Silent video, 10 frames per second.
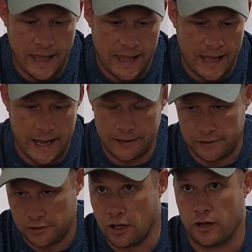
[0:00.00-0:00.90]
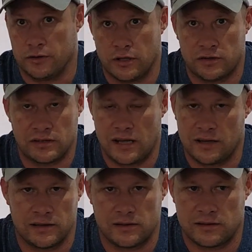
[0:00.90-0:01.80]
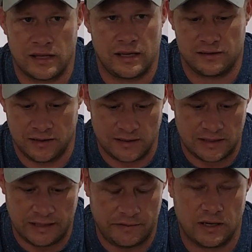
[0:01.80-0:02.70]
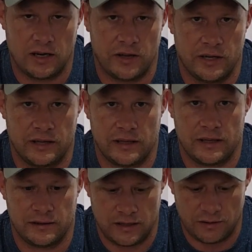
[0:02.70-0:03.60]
And yeah, those tigers, they didn't leave it alone. They